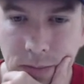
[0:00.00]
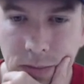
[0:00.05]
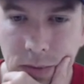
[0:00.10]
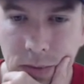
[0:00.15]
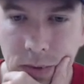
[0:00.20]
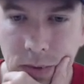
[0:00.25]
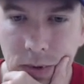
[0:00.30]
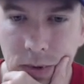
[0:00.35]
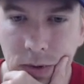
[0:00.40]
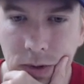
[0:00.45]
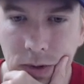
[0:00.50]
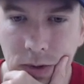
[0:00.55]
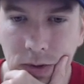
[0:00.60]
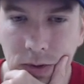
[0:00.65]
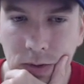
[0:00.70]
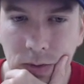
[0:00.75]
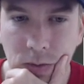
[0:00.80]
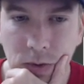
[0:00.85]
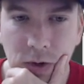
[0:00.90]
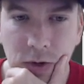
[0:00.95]

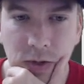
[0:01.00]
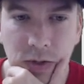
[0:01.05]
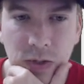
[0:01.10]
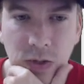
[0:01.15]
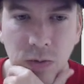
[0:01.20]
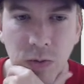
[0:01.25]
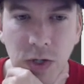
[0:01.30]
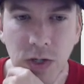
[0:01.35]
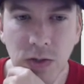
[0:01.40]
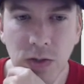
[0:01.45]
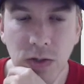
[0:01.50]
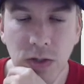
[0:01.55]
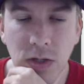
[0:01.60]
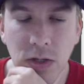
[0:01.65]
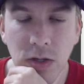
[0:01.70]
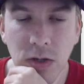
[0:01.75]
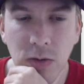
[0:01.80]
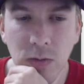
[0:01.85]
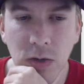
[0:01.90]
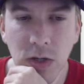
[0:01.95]
And where else am I using
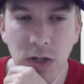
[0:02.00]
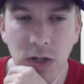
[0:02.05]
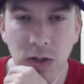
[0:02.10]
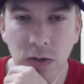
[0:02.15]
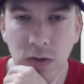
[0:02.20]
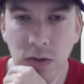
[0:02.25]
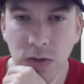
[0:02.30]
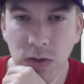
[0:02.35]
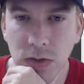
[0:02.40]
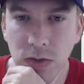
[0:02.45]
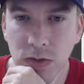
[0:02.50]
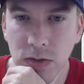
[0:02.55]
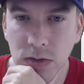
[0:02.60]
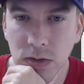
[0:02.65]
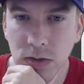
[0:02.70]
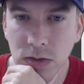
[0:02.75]
EM hitting crystal?